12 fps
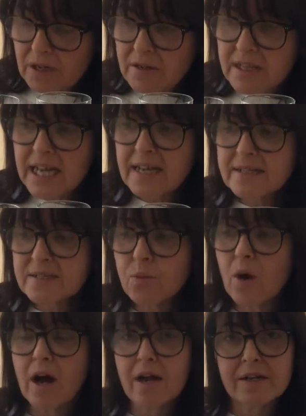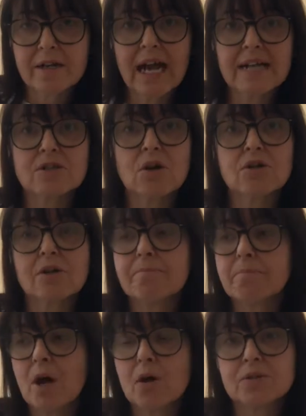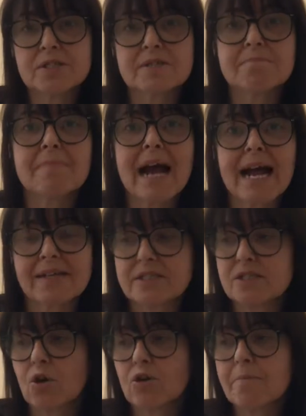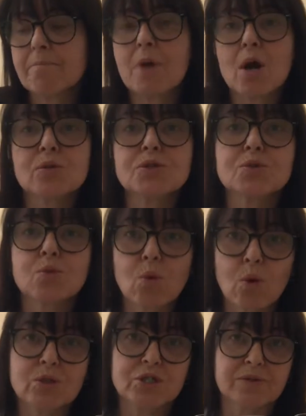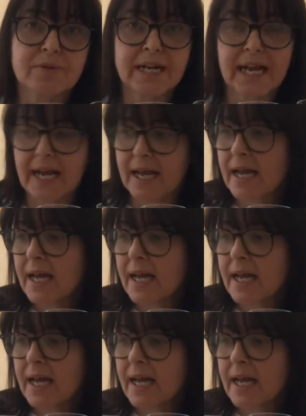this one has got the most mass, it's got the most water in it.